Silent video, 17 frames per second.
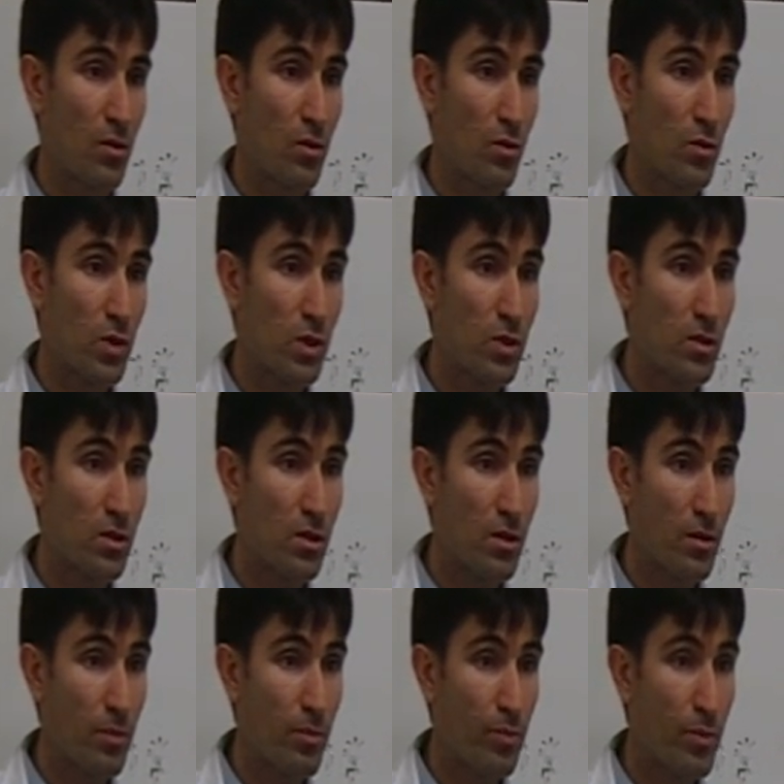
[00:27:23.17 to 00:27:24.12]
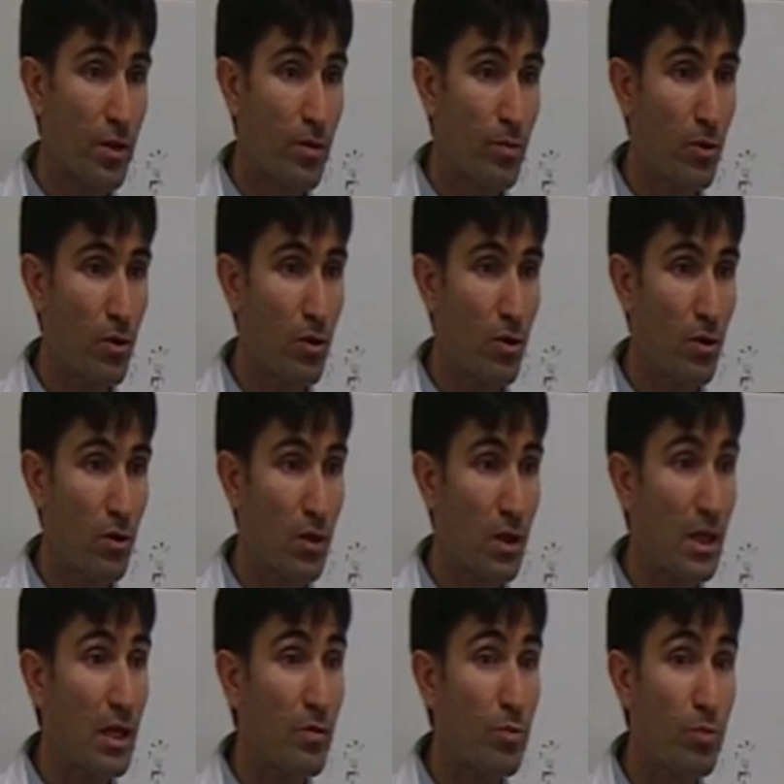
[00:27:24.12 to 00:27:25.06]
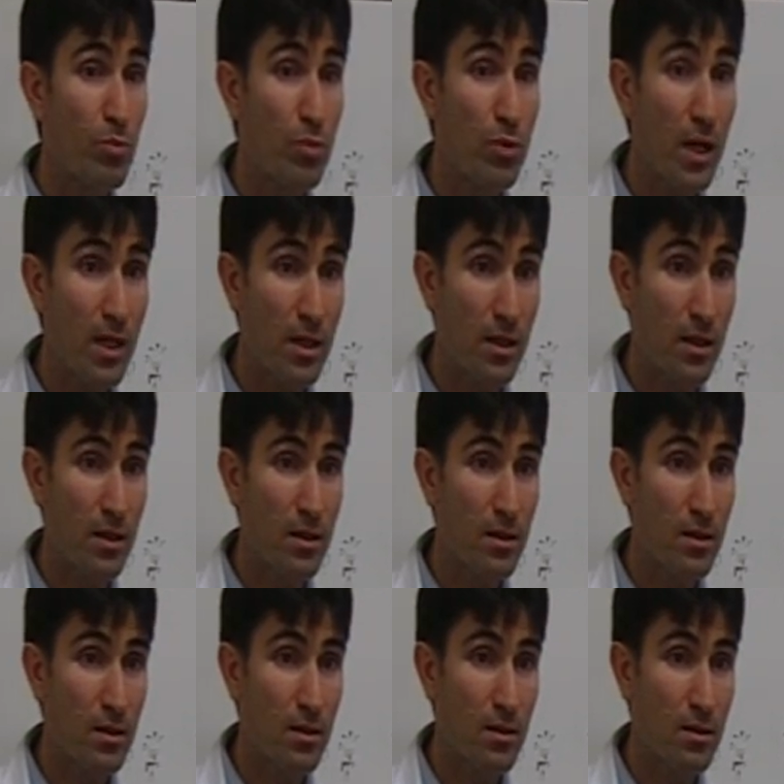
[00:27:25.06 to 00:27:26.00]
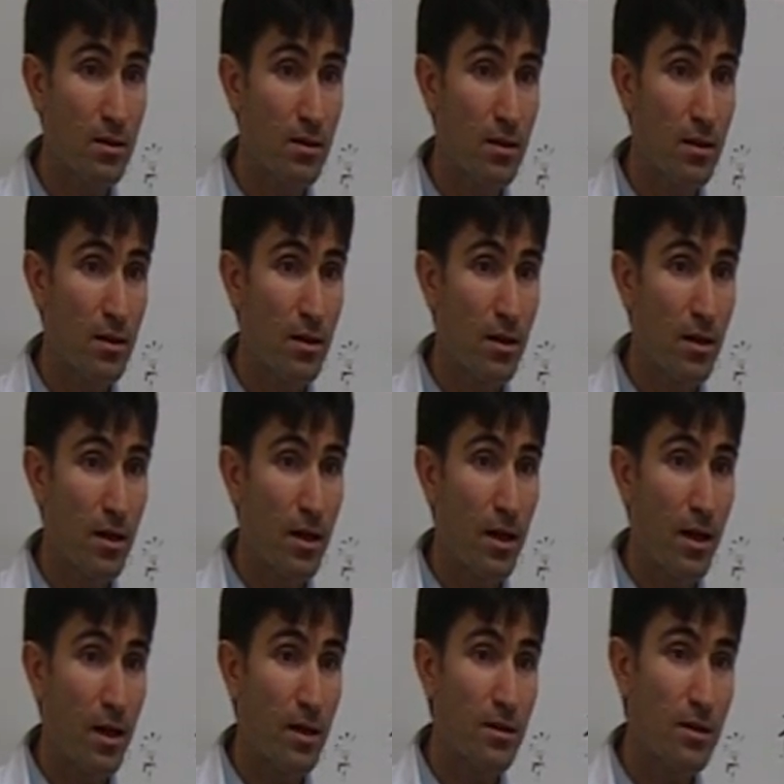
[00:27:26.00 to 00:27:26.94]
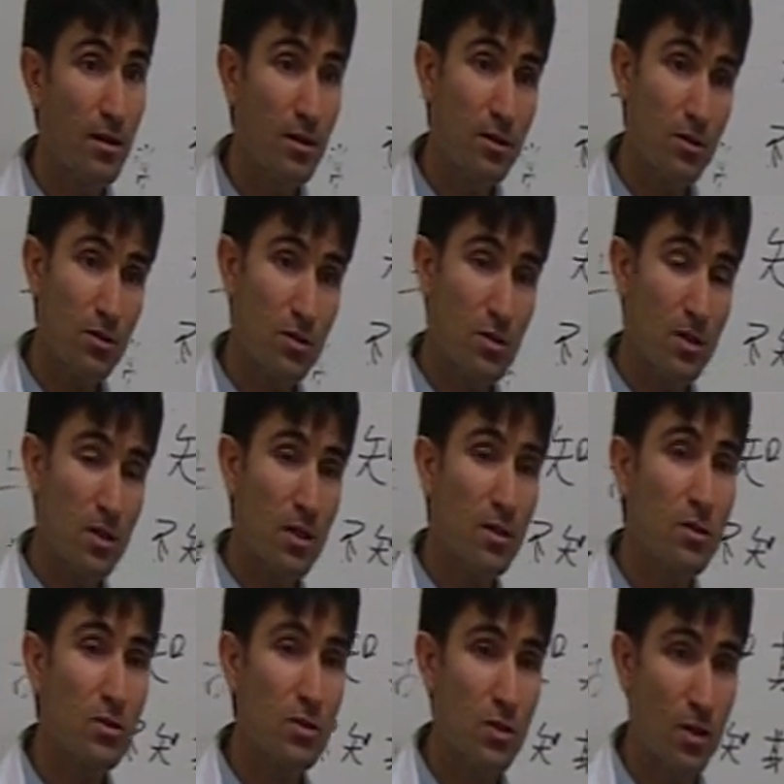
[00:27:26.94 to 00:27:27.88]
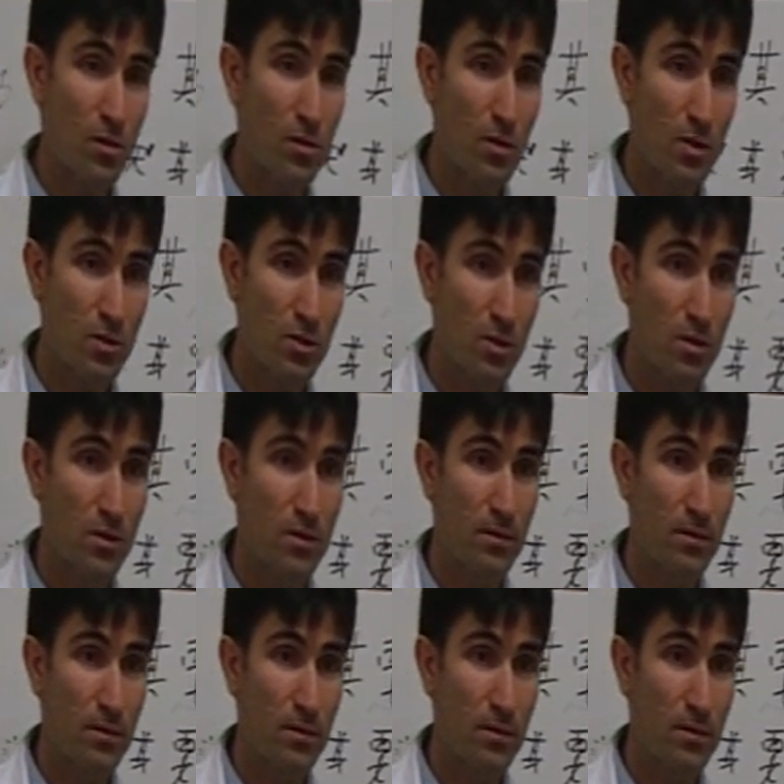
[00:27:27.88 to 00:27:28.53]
which people get pregnant. And then there's another generation.